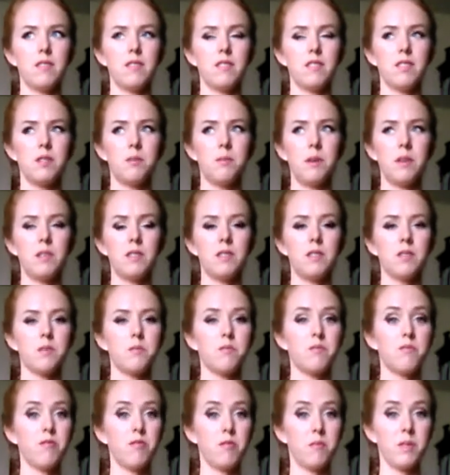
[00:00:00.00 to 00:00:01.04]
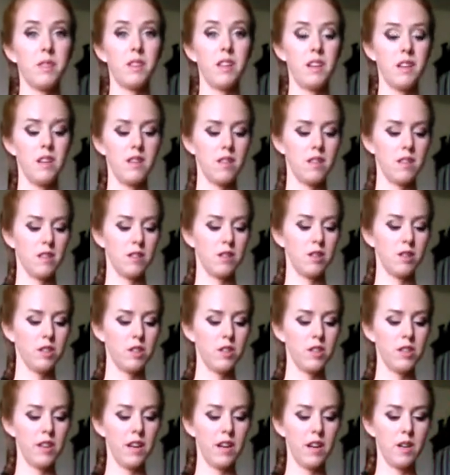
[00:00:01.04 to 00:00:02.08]
spindles from a lady that
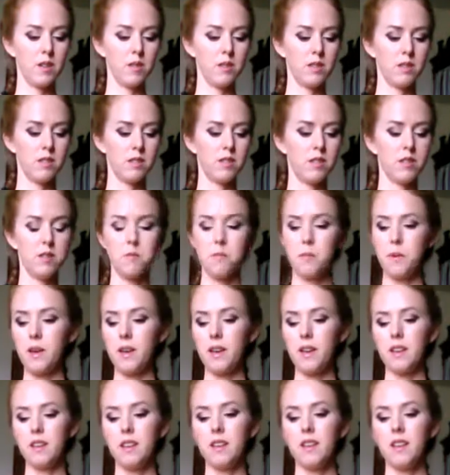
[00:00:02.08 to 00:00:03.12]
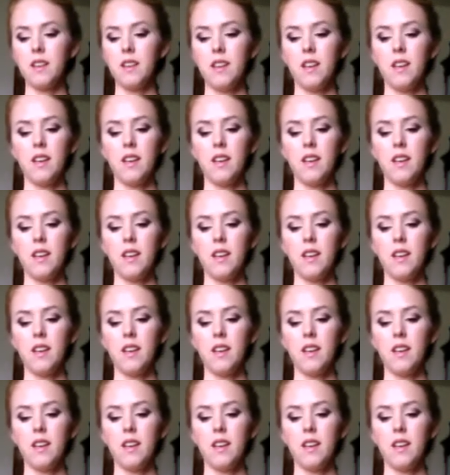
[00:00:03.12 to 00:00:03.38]
learned how to spin